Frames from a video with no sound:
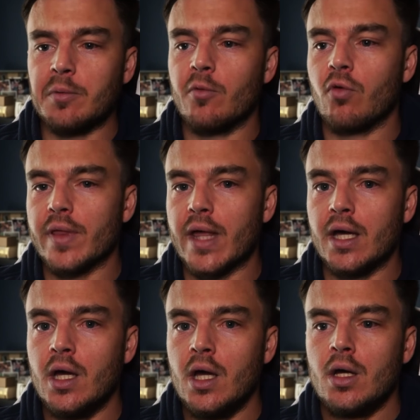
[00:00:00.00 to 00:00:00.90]
before that.
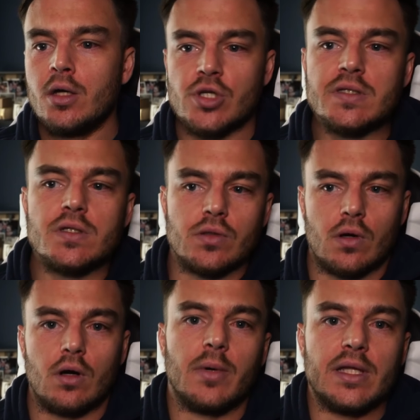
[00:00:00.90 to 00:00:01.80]
Chances
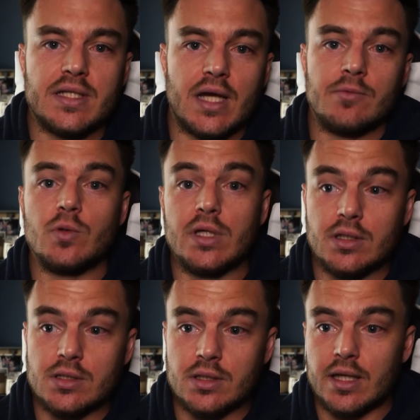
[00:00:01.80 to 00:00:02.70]
are by the time you
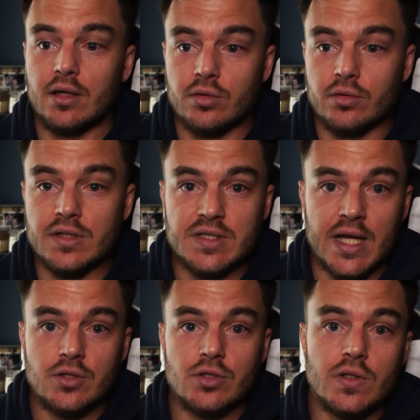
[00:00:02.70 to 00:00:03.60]
get to that 30
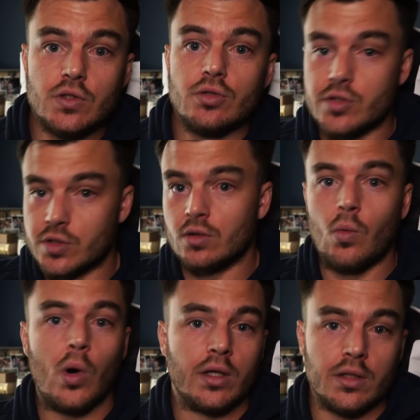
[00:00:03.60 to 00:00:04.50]
snatches, you're just going to
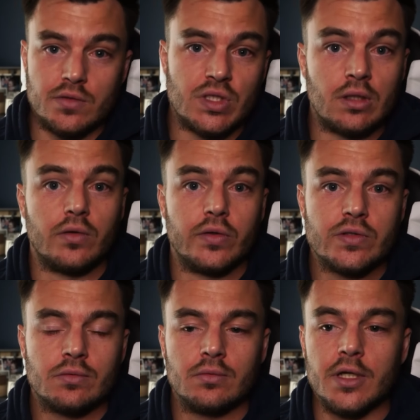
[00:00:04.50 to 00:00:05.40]
want to do
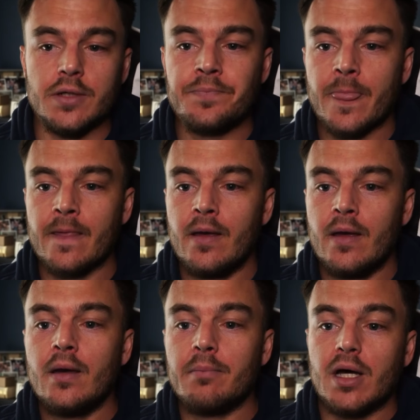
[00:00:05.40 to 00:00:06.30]
singles, right?
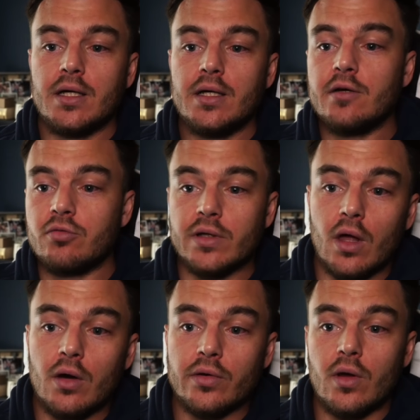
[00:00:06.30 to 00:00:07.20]
But if we
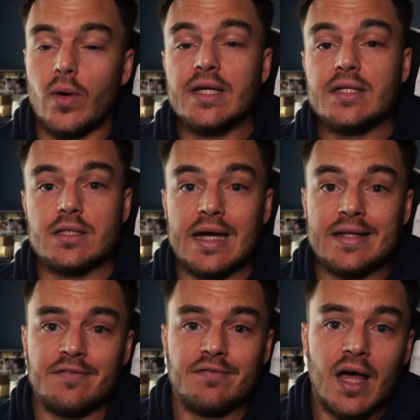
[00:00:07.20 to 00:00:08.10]
lower the weight to
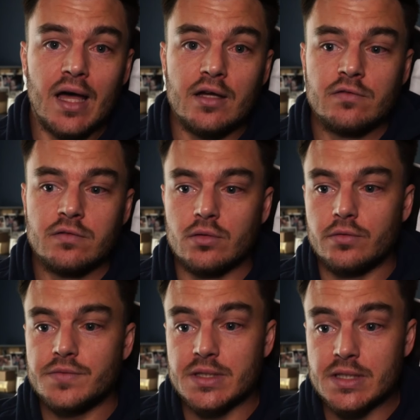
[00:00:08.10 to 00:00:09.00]
95 or
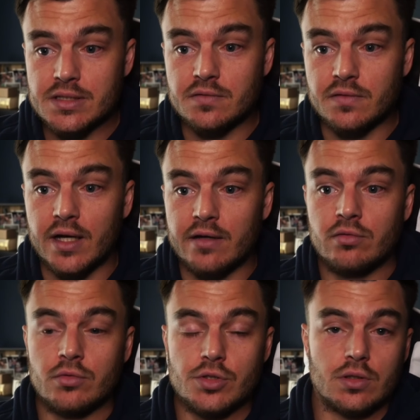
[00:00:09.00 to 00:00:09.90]
65,
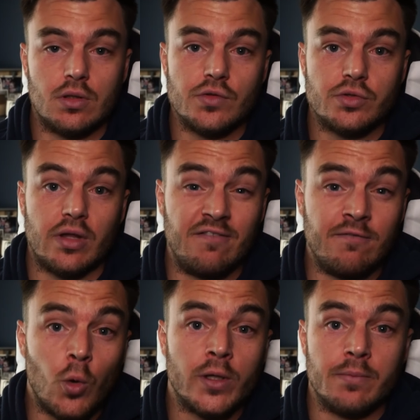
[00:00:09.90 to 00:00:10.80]
which is closer to like
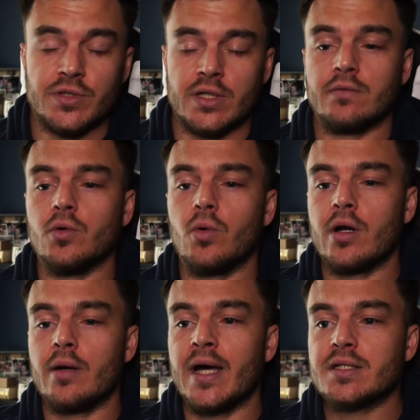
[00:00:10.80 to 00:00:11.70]
40% of your 1
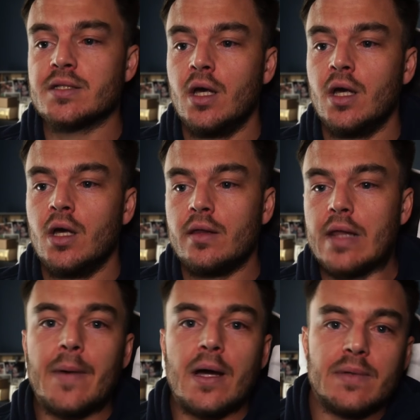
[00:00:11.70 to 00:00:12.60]
rep max,
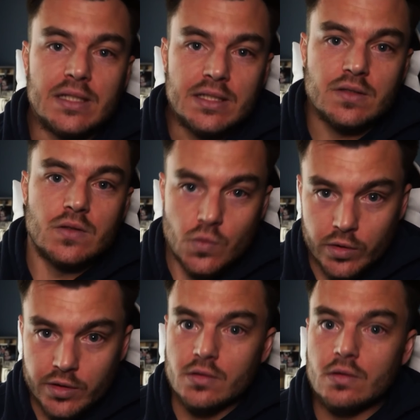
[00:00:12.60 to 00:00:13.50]
that might be an instance where
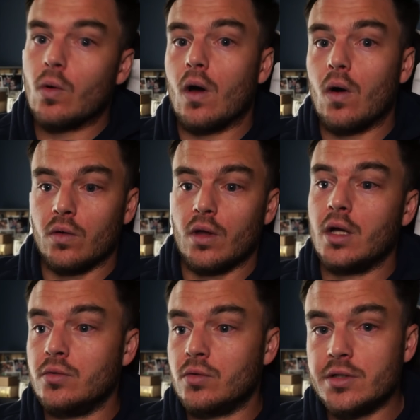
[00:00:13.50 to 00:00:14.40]
you do want to hold
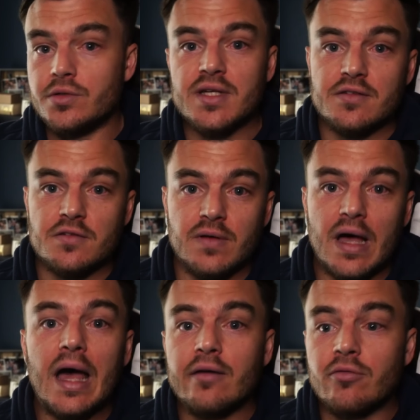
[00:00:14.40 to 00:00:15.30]
on. You want to do sets of
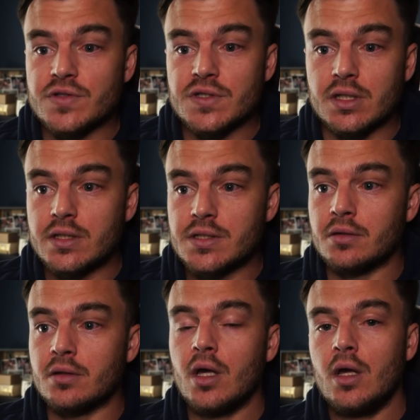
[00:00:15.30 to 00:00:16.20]
5 or 6.
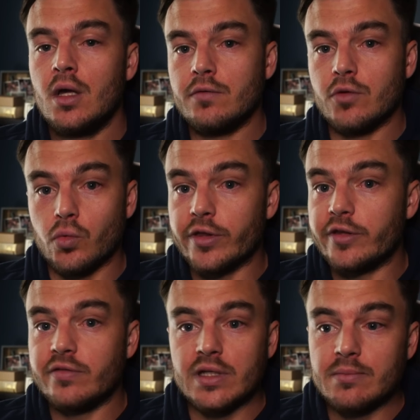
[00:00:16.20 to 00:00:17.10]
And if you're really
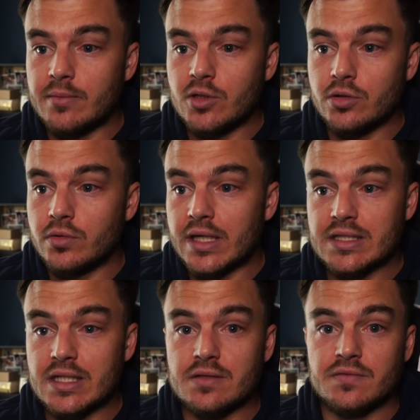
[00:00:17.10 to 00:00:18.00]
fit, maybe you're doing like
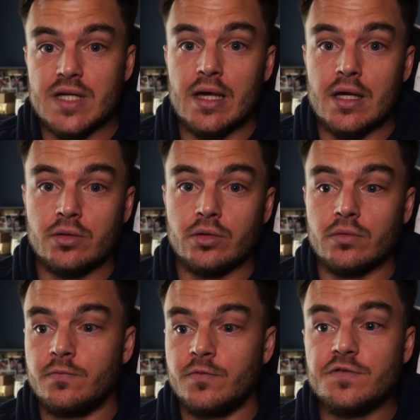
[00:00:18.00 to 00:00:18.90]
sets of 10
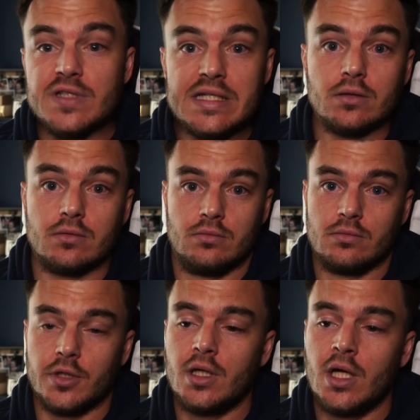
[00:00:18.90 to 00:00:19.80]
or 15,
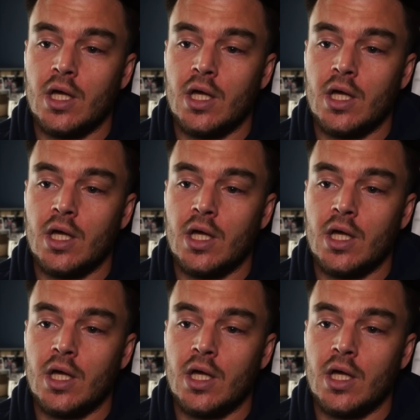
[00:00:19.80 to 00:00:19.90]
right?